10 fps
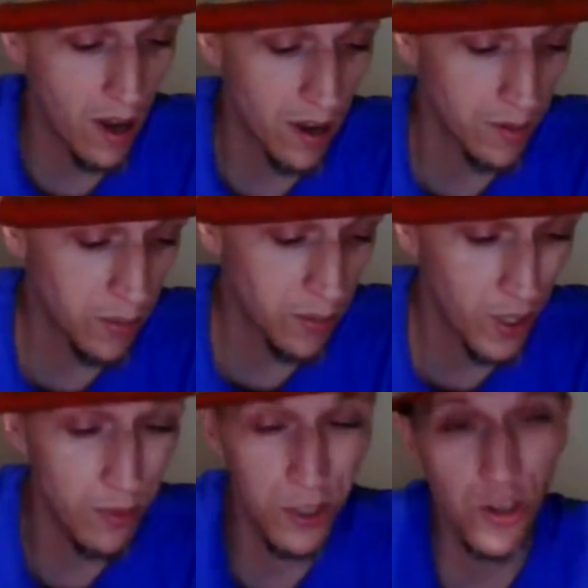on
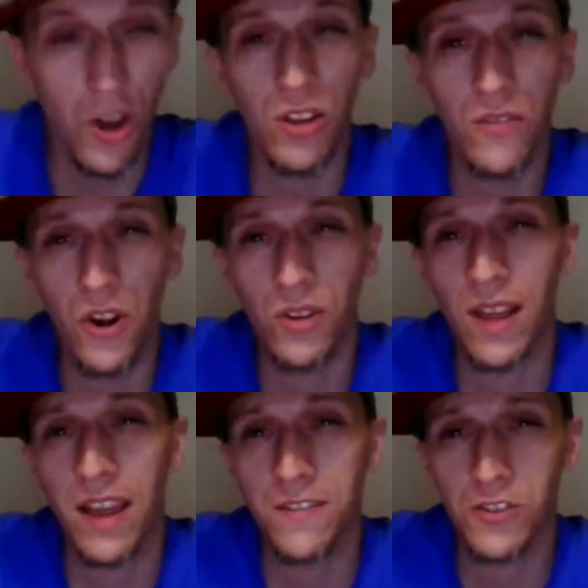pretty much all of our
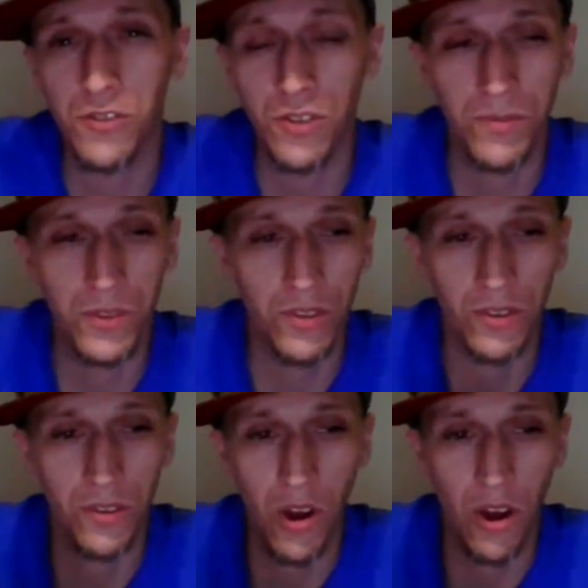live streams
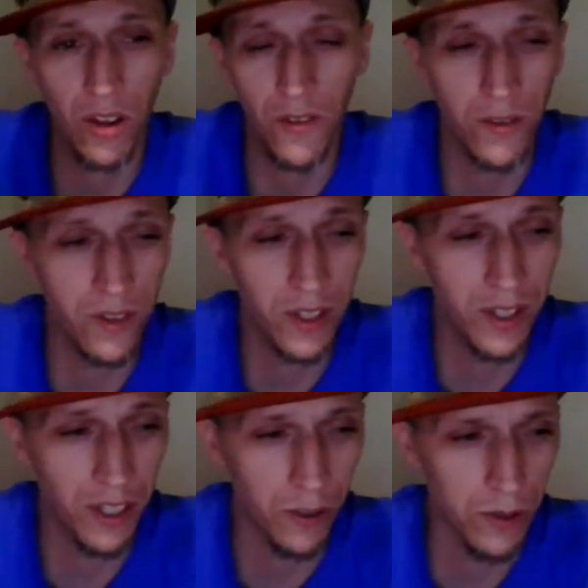or all of our
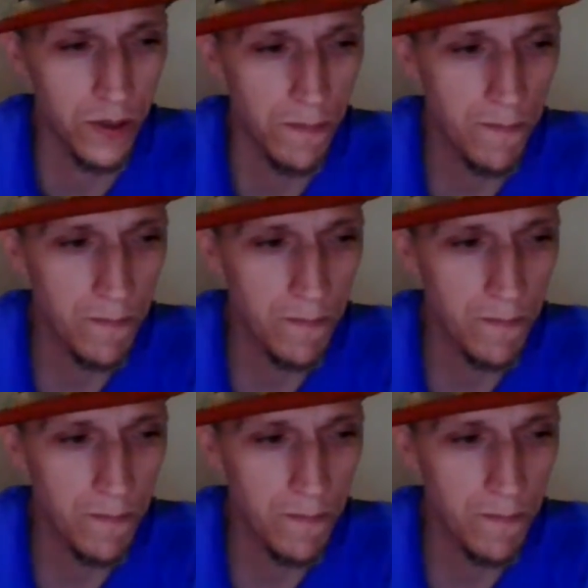videos,